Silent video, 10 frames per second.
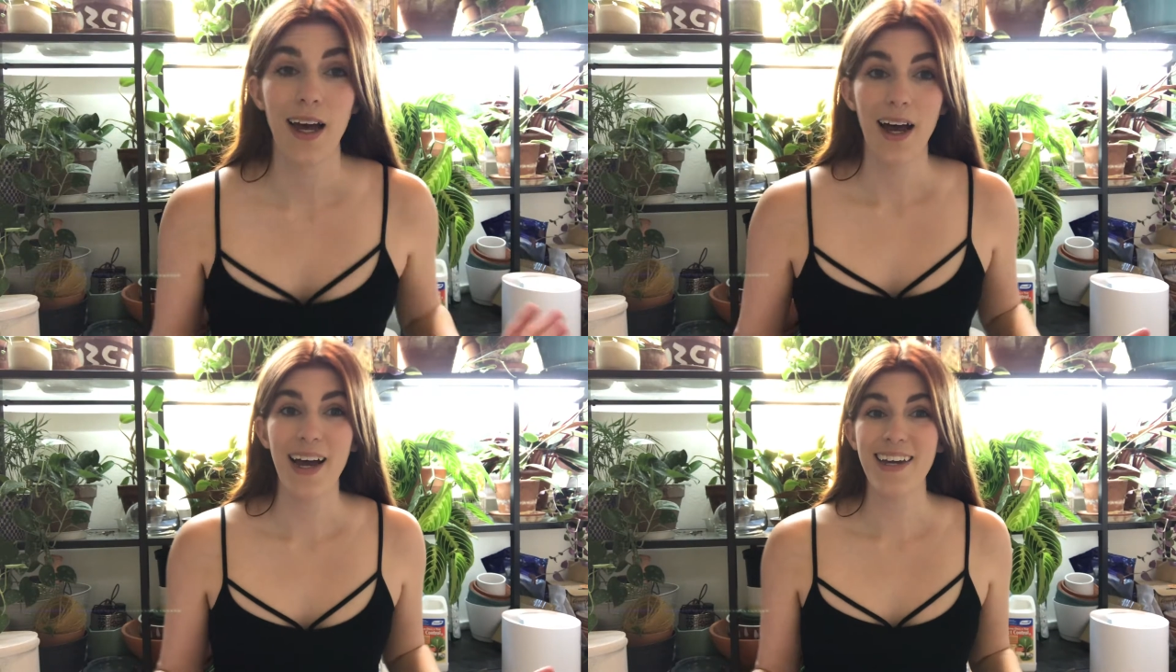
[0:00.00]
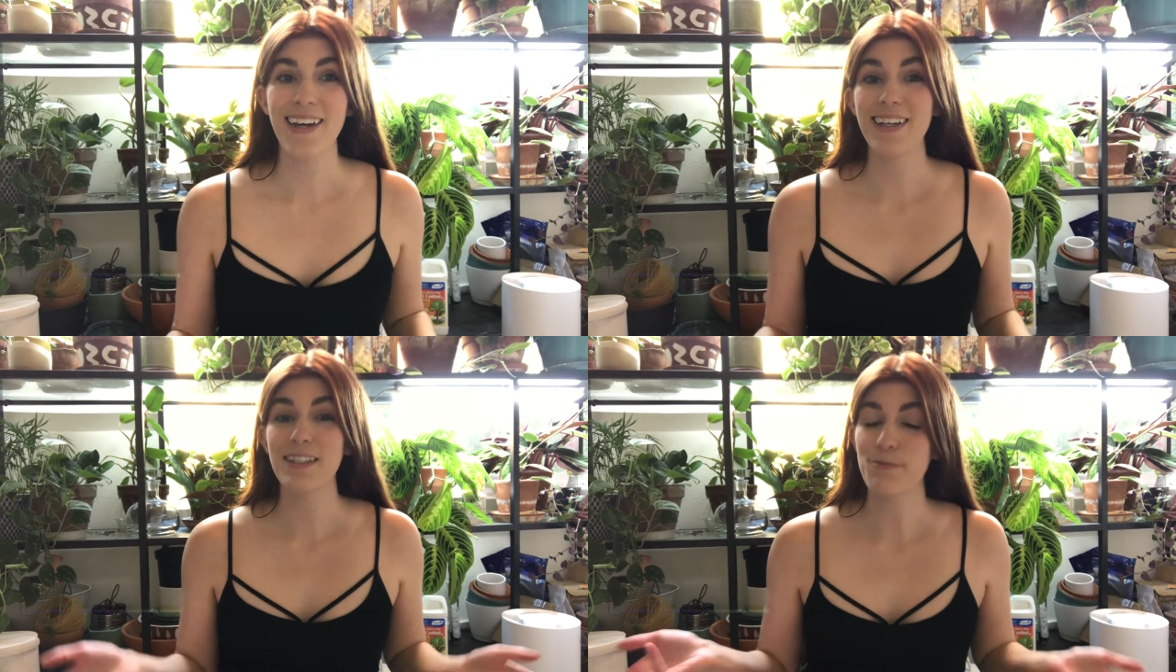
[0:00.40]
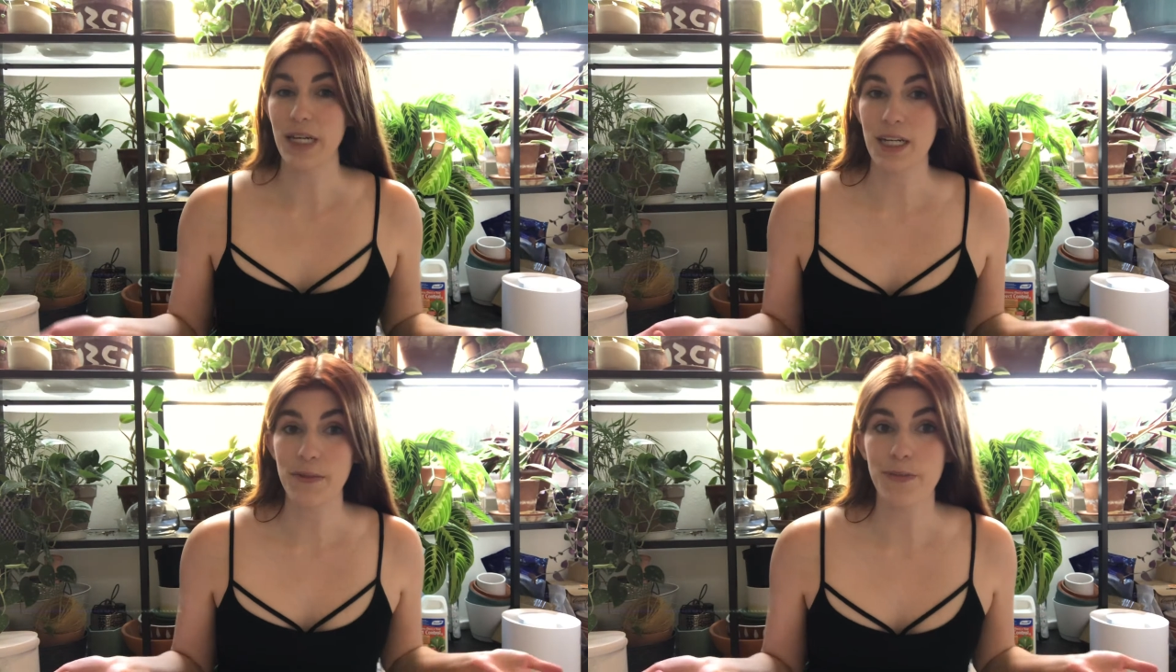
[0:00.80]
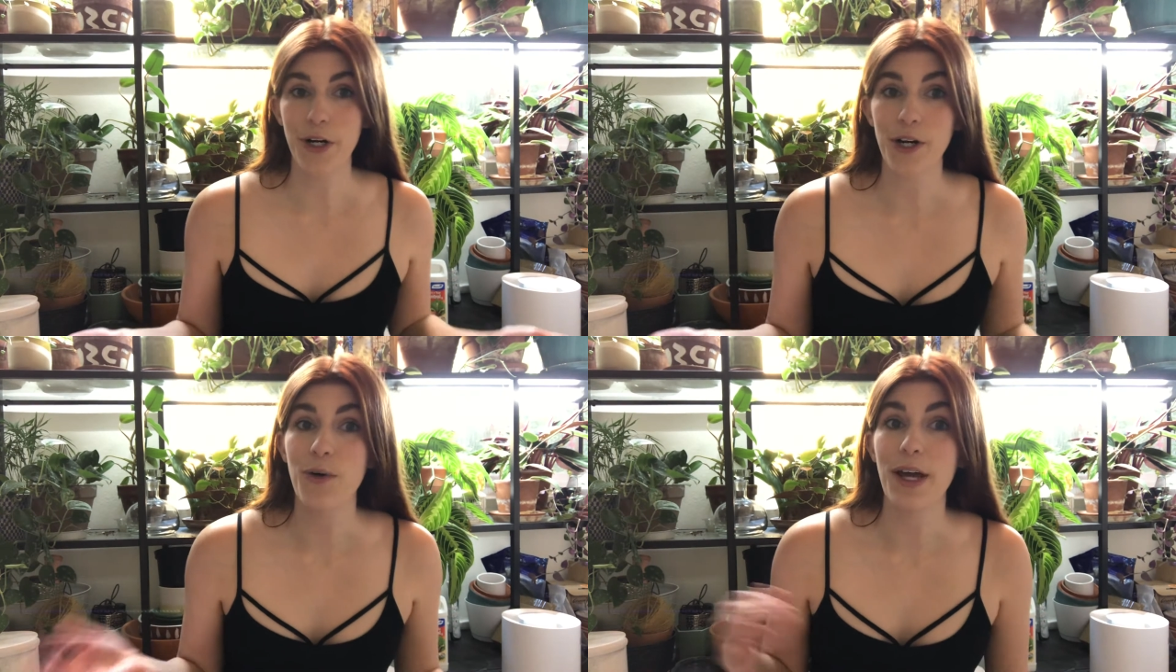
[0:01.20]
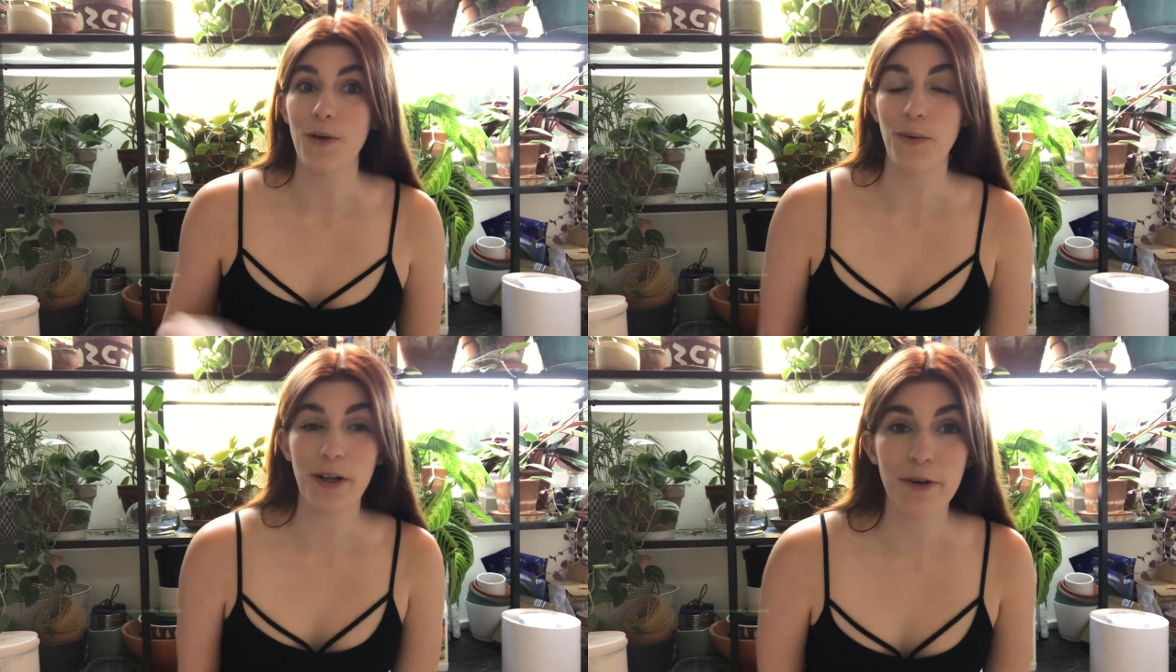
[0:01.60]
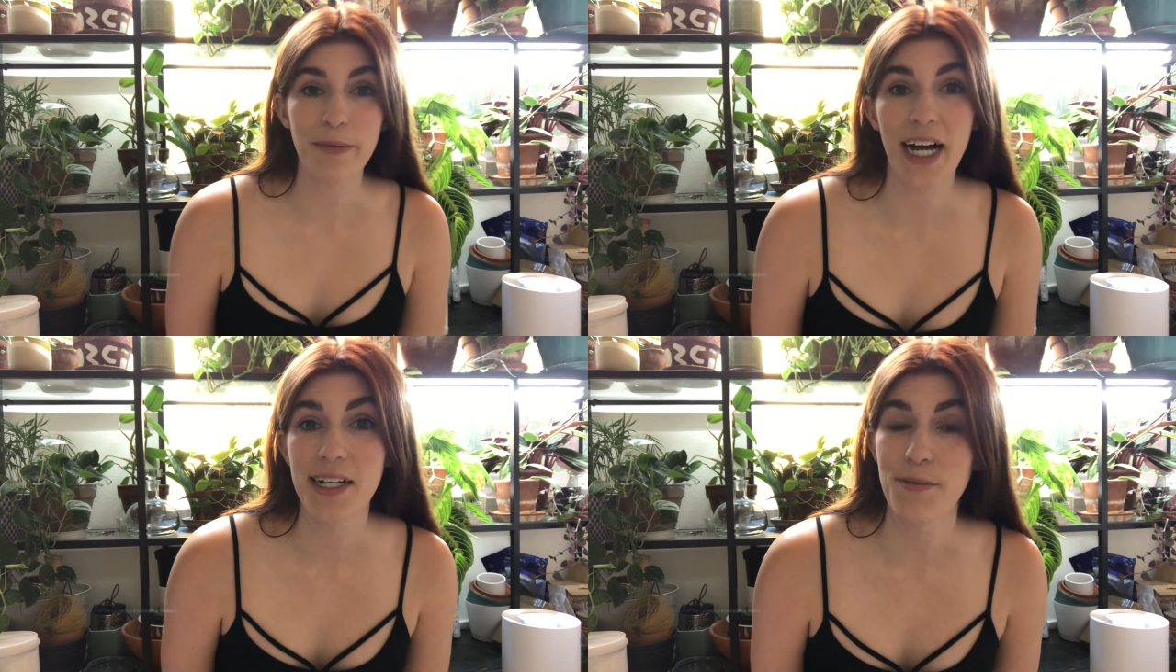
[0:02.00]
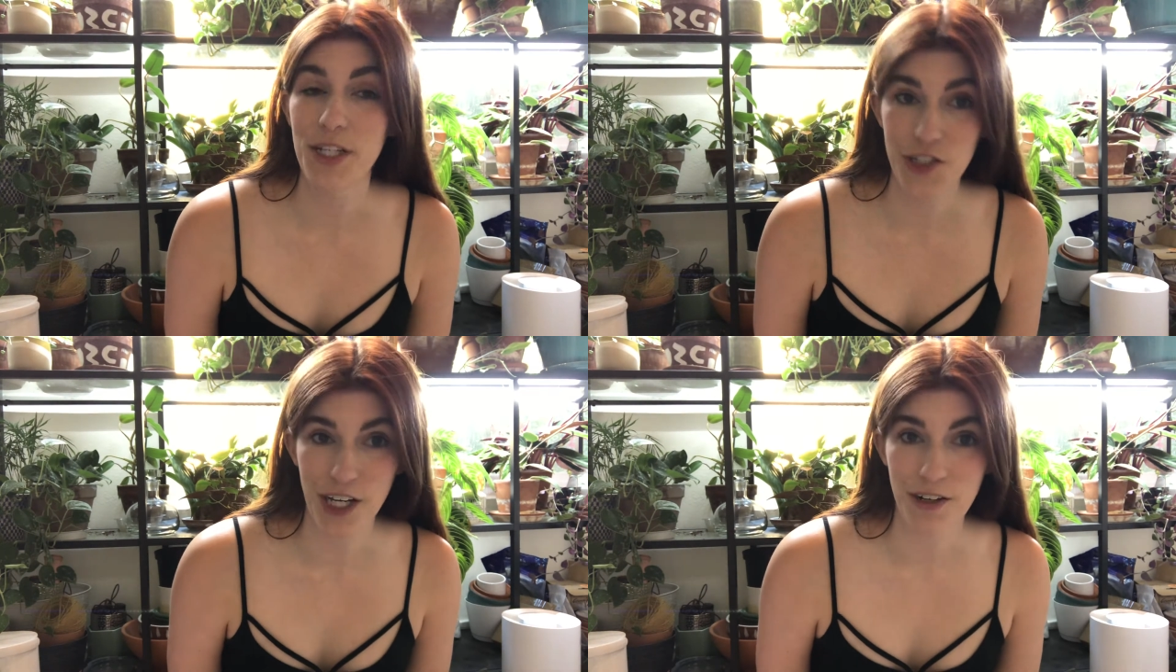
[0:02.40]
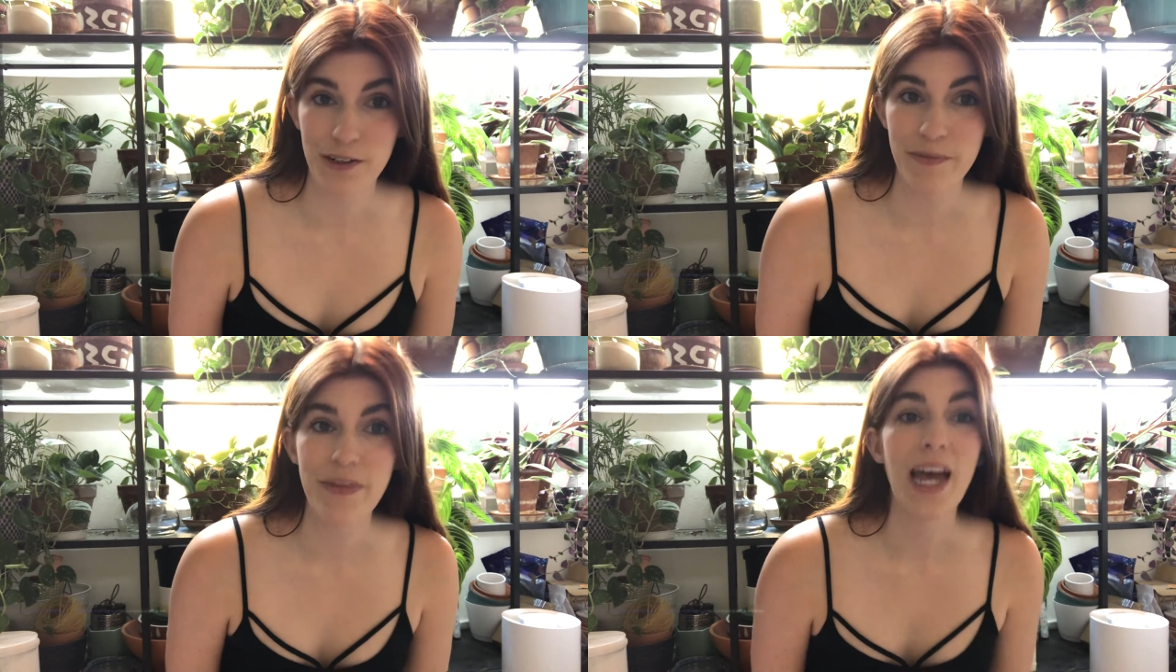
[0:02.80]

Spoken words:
Hi guys, my name's Margot and welcome back to my channel.